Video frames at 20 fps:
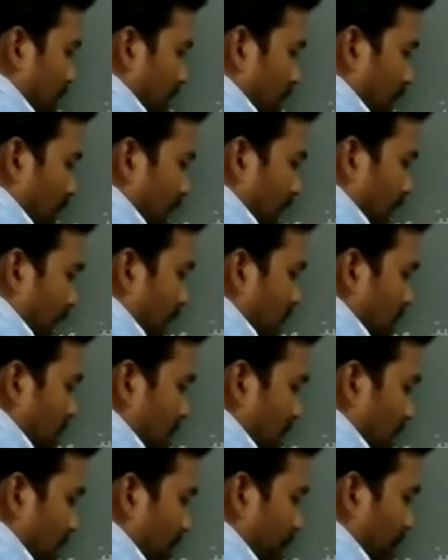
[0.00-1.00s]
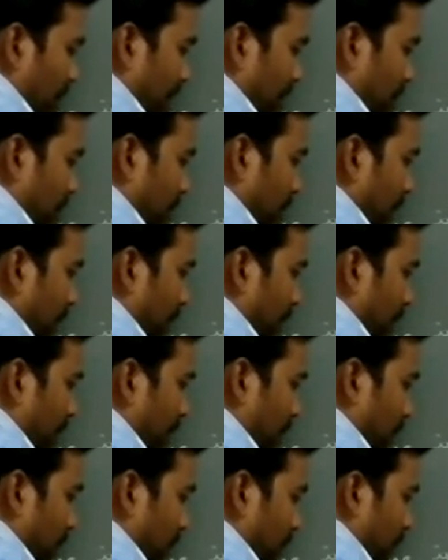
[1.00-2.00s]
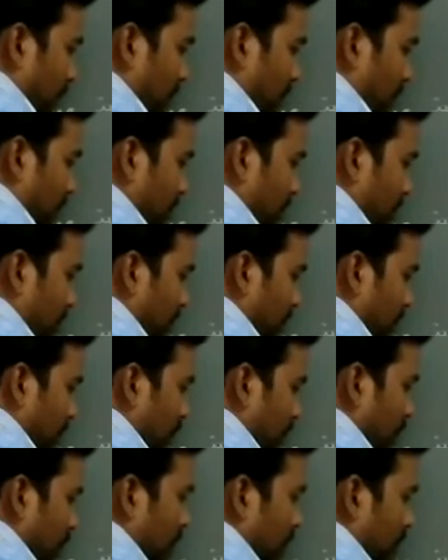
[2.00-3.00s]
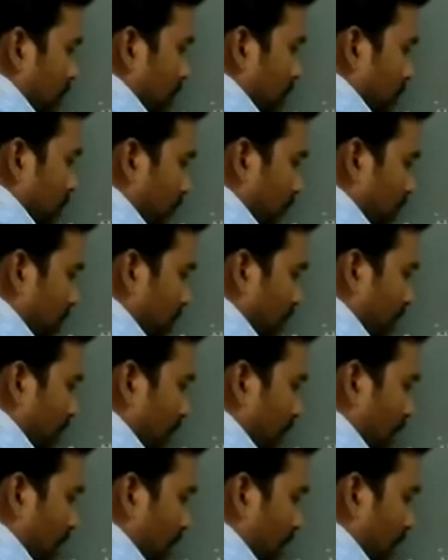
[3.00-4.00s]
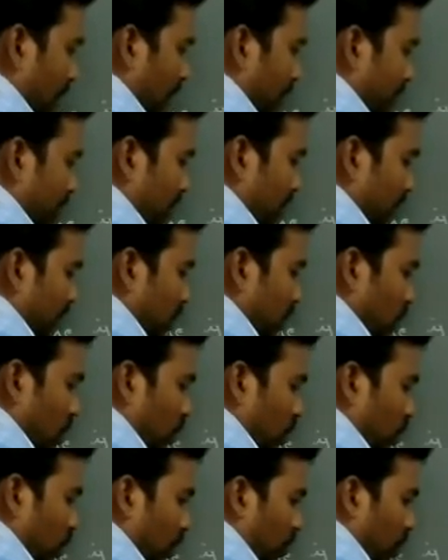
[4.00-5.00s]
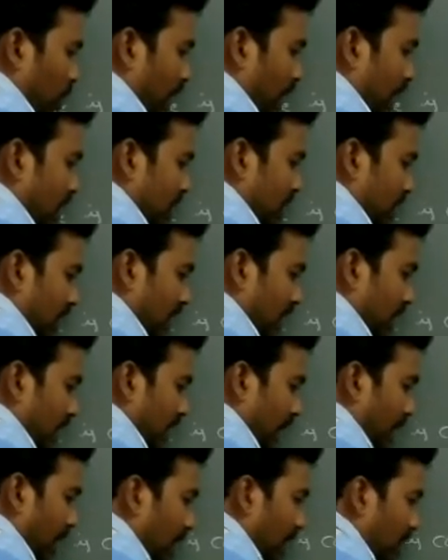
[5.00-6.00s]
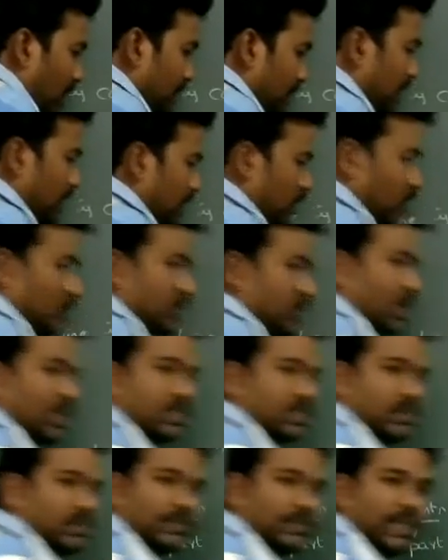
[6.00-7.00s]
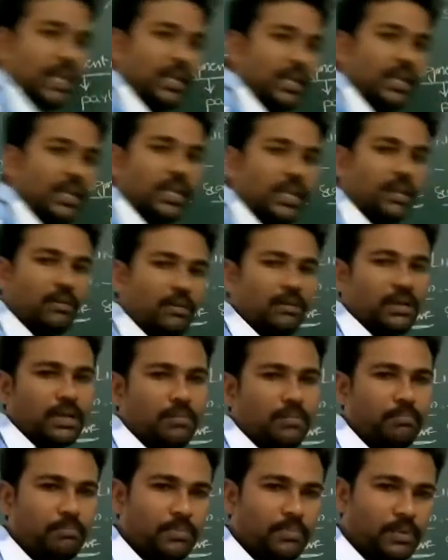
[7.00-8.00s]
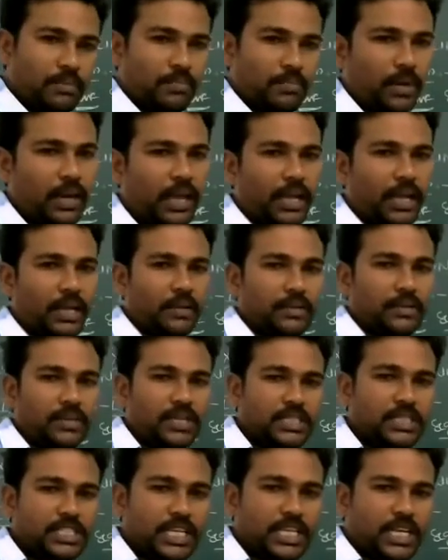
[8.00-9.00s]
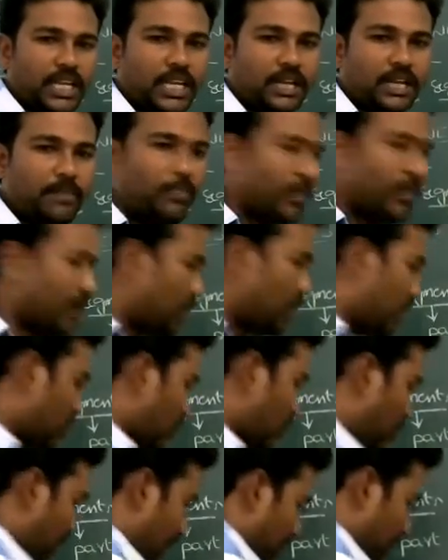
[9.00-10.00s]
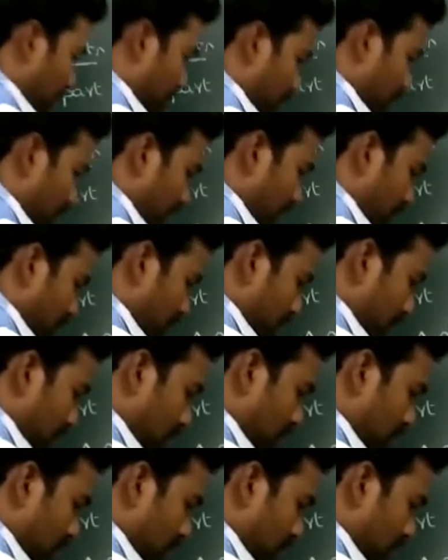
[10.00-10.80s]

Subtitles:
Line segment PQ. So simply you can represent 2 points on the end of the two sides of the line. Is it clear? Two endpoints.